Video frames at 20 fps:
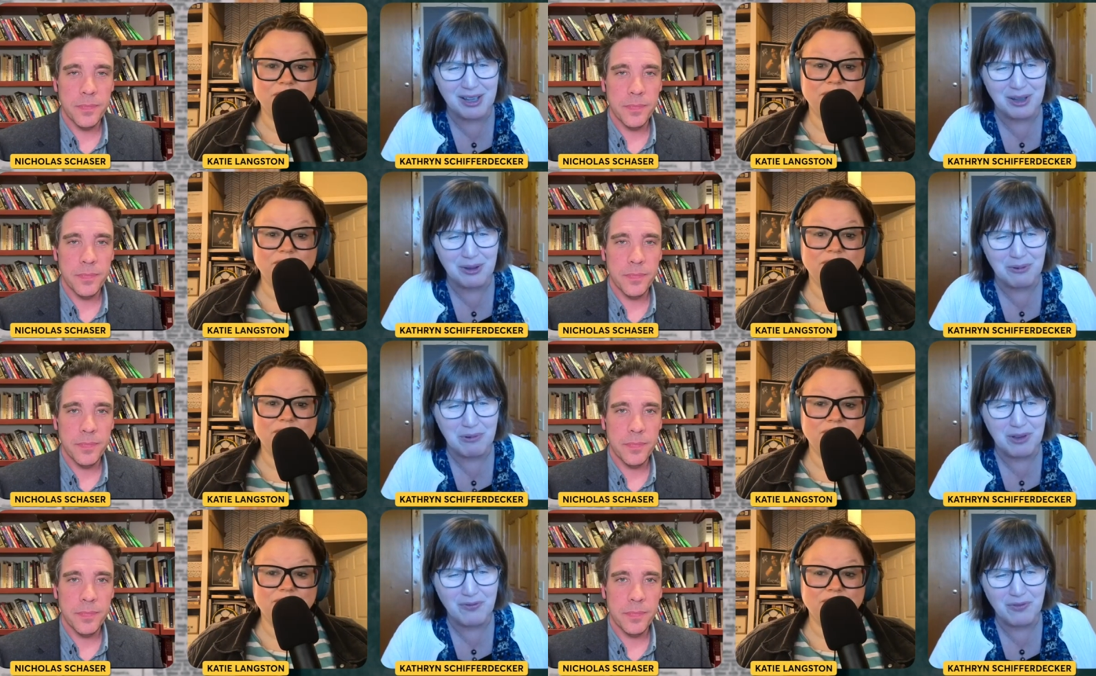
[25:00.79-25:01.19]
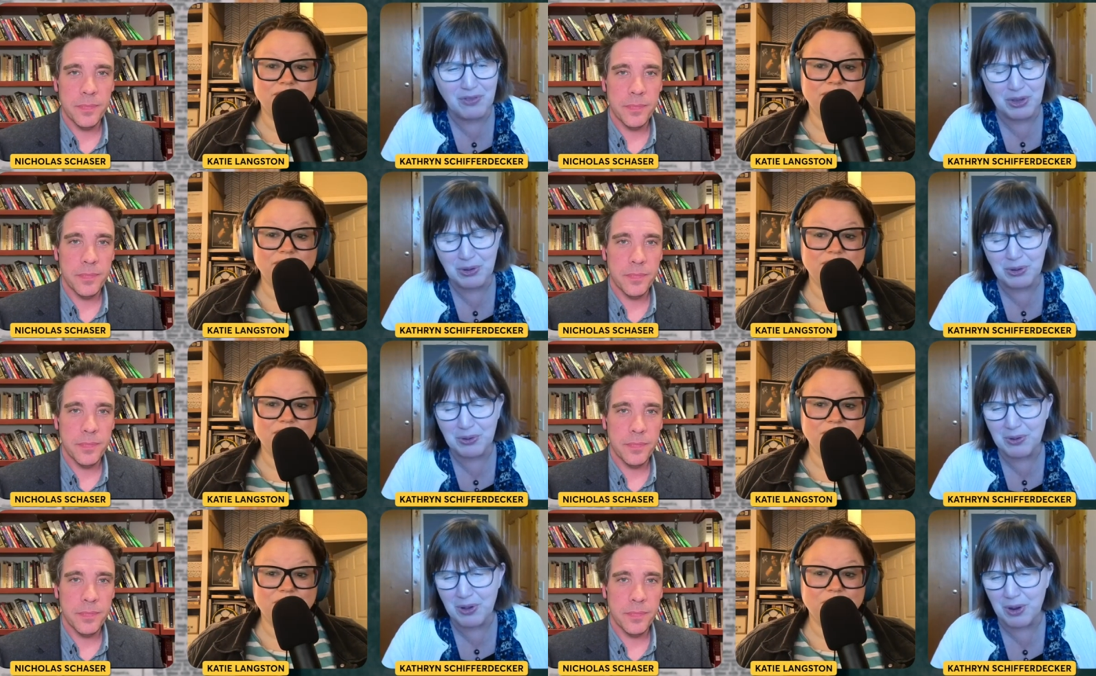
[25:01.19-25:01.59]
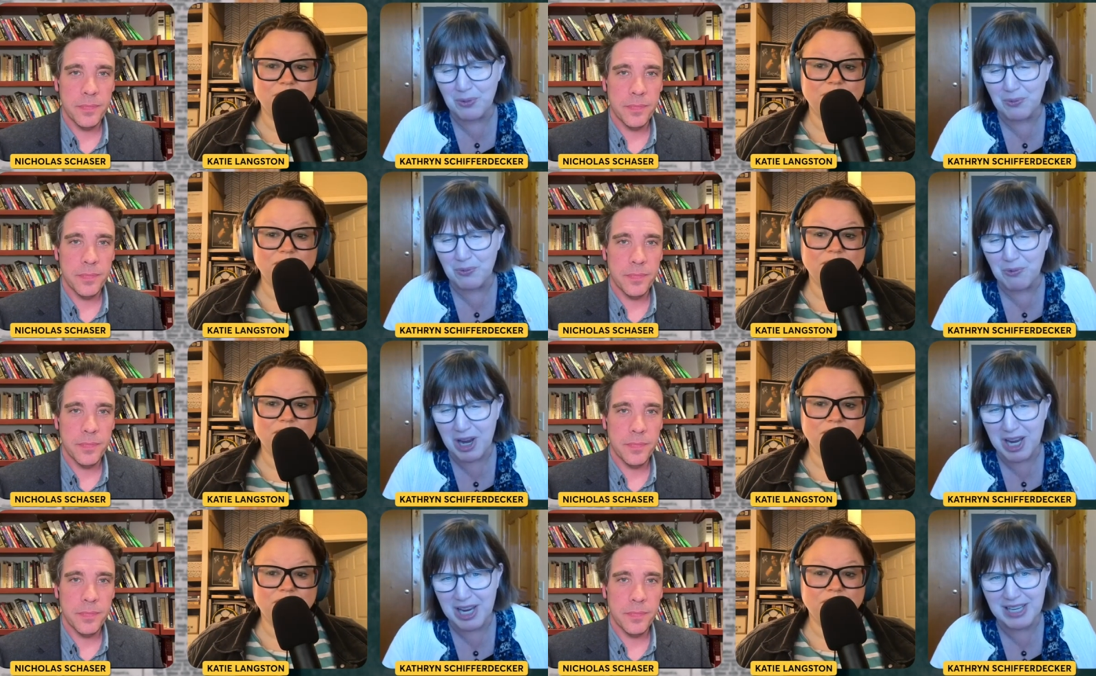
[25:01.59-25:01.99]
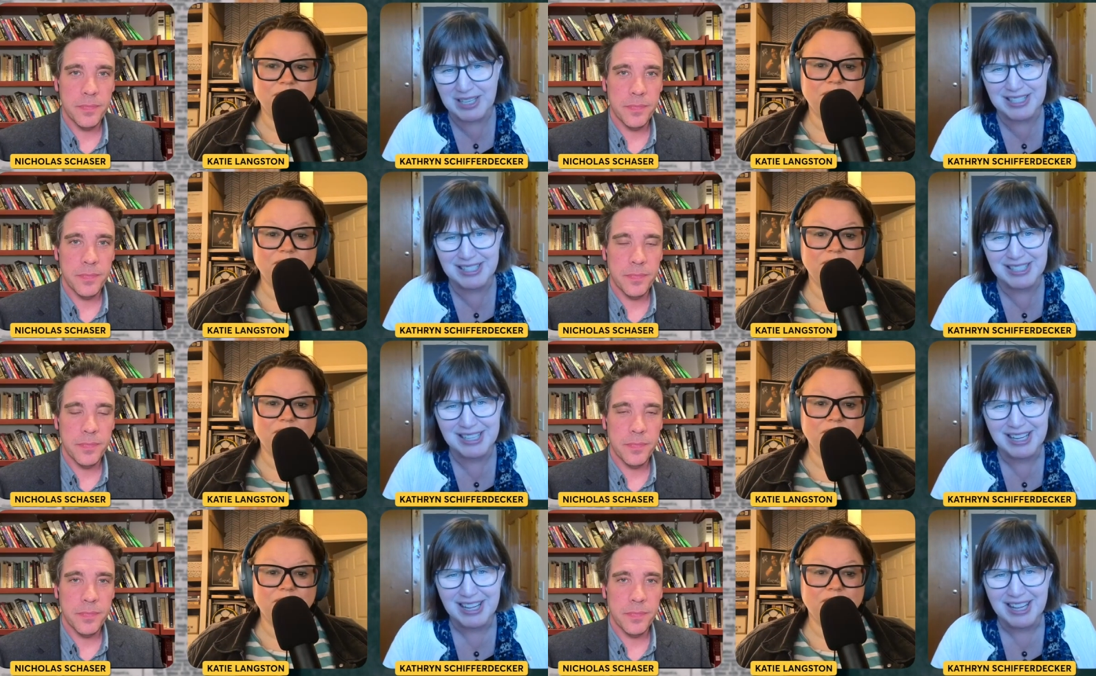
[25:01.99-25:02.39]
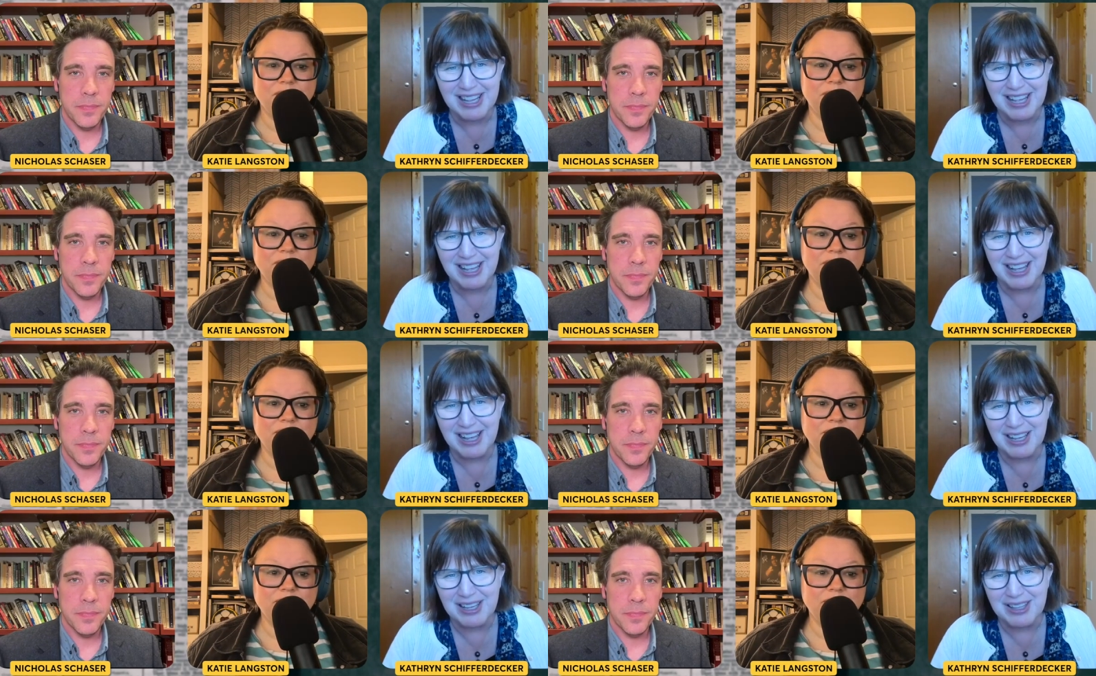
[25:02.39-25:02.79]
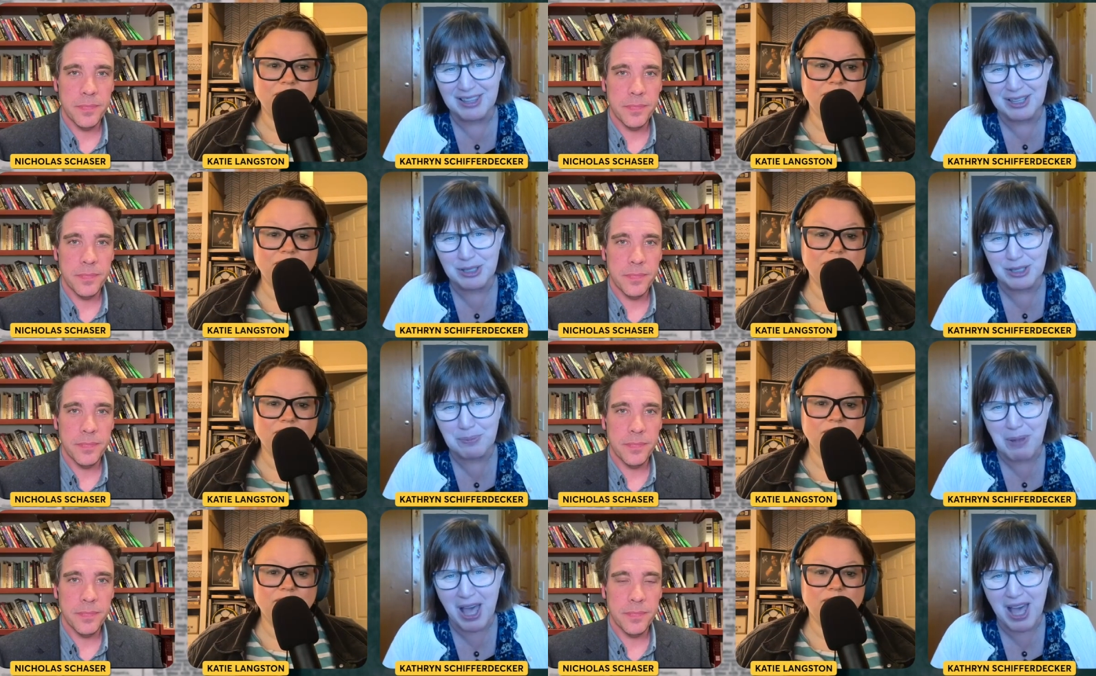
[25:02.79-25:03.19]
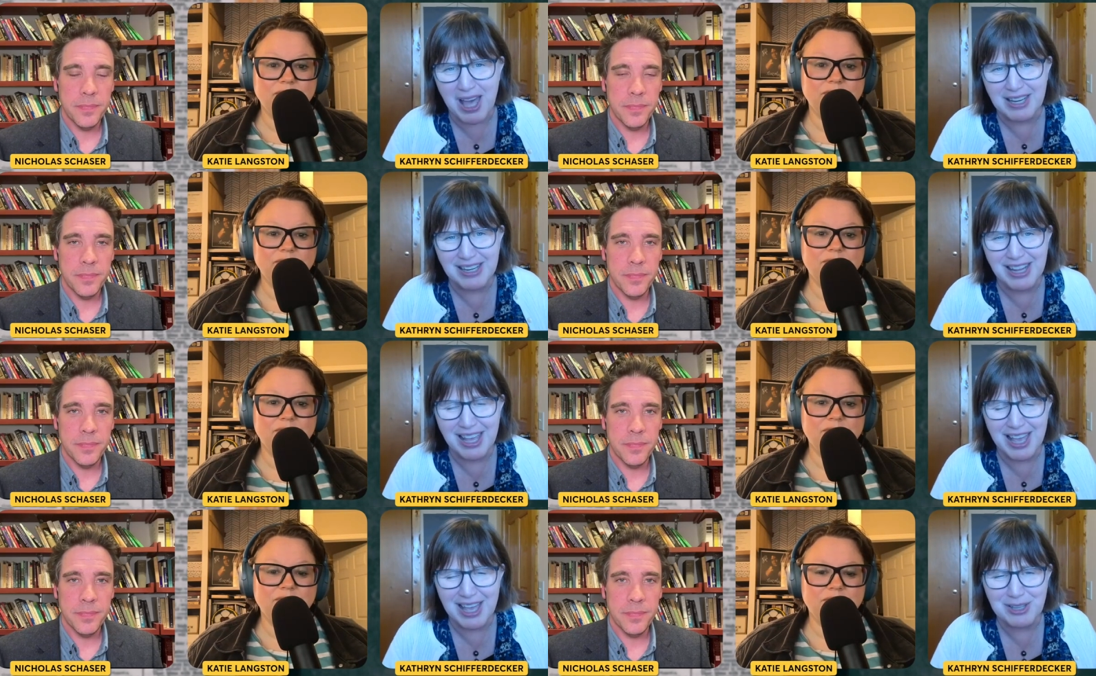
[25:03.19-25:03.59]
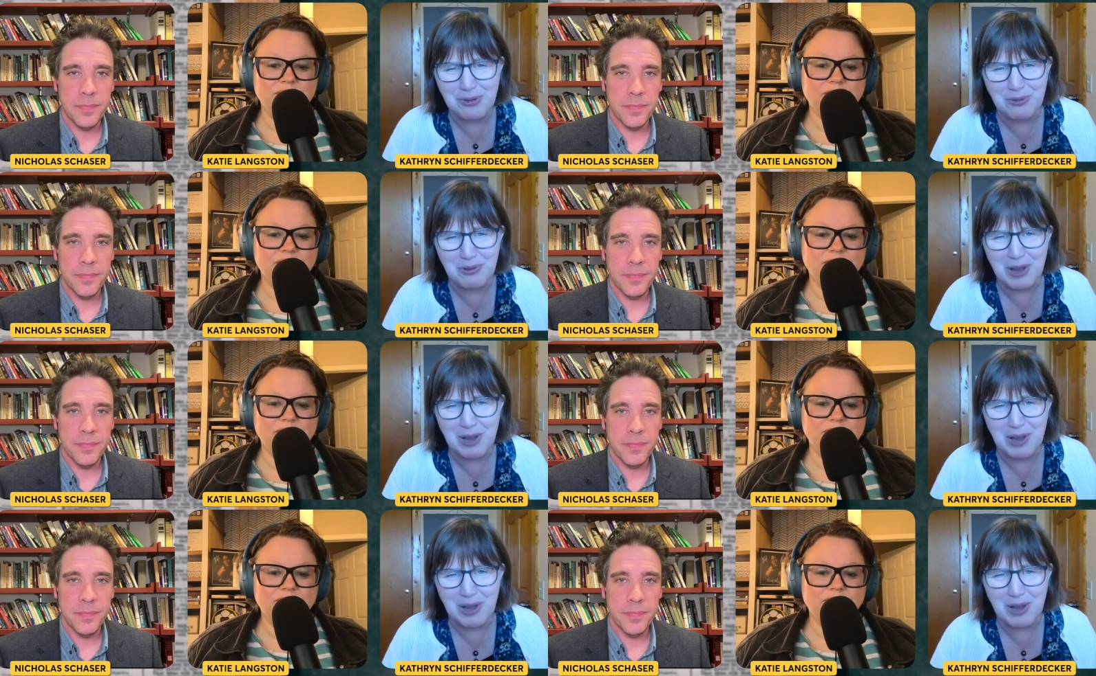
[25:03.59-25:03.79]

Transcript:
Speaker 1: uh, review and rate this podcast,